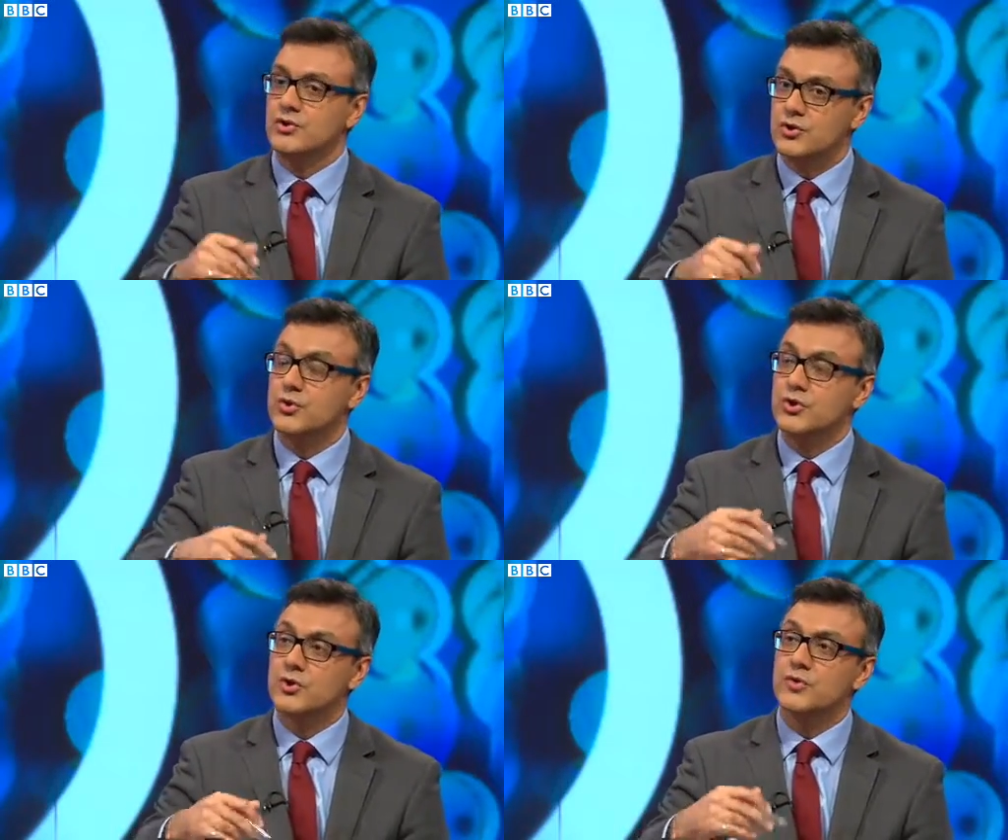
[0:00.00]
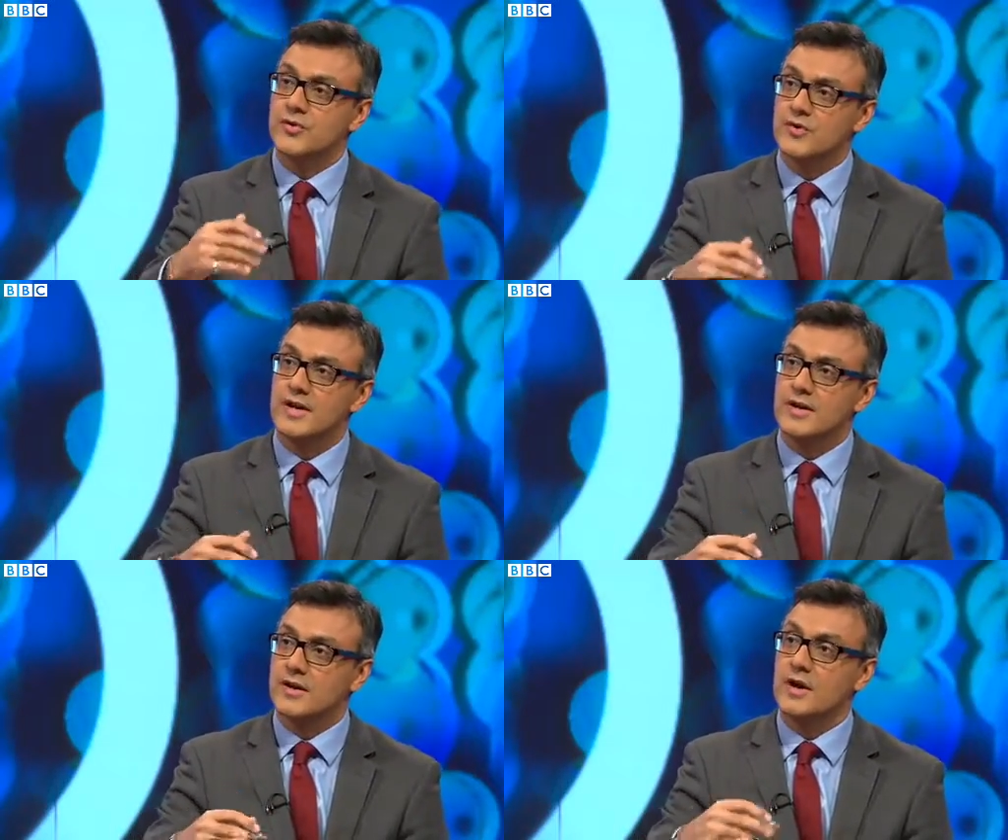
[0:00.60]
Do you
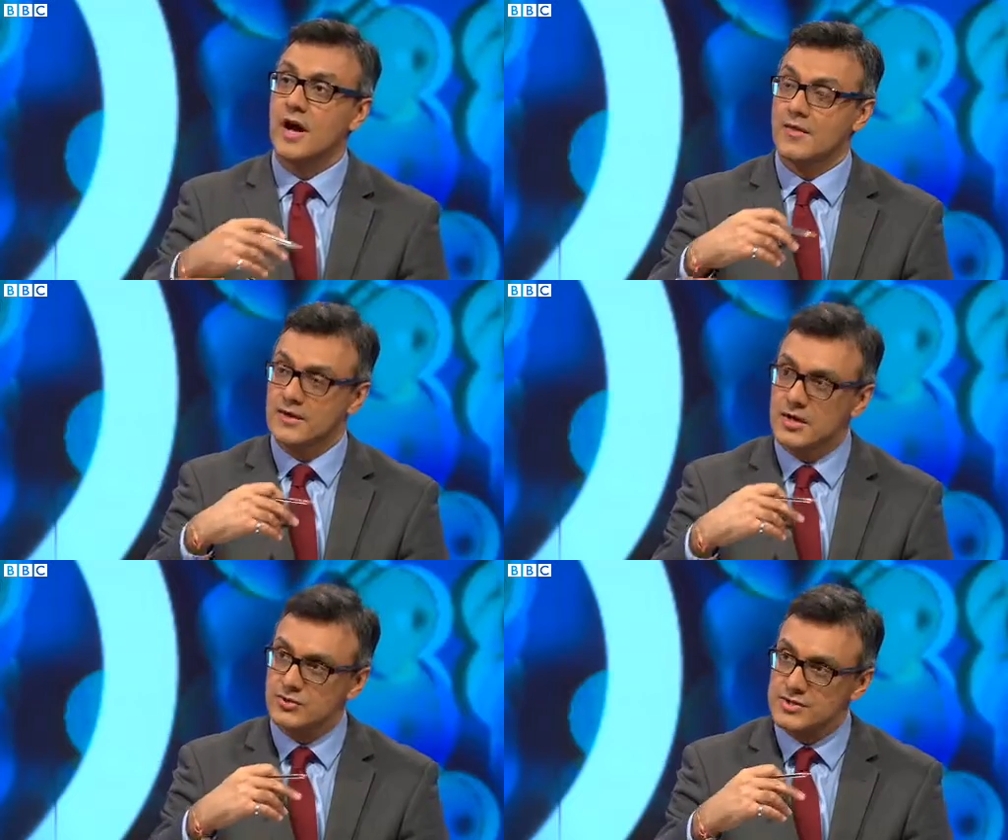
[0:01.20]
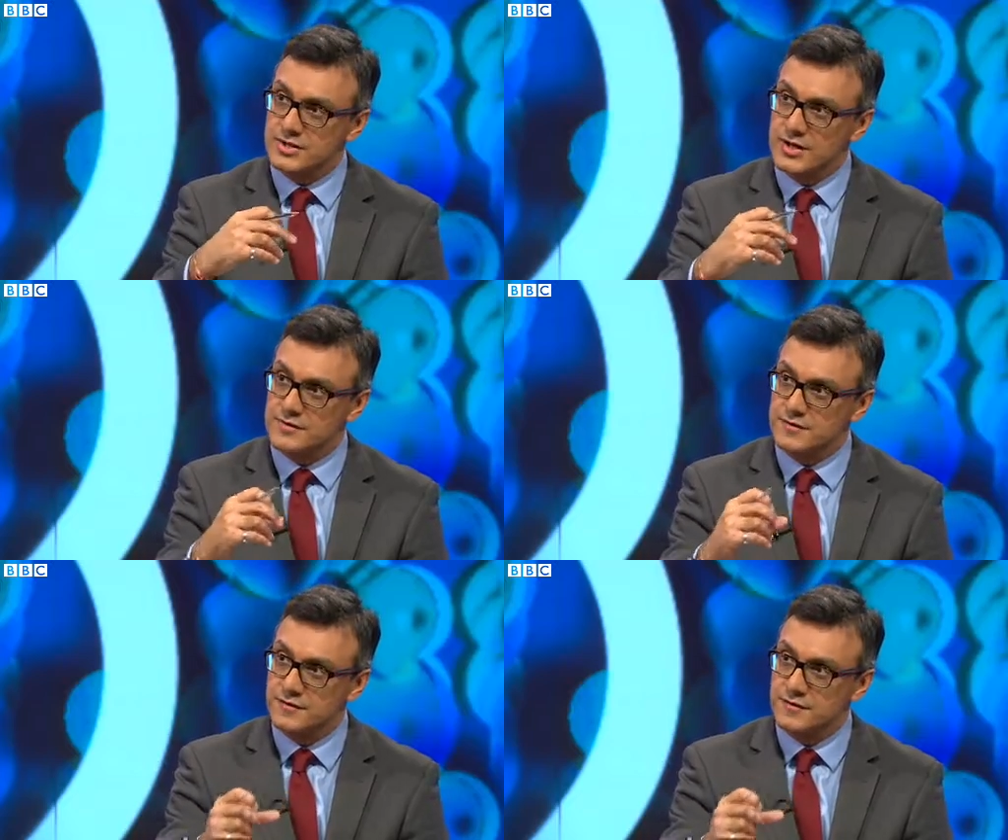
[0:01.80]
think other countries are going to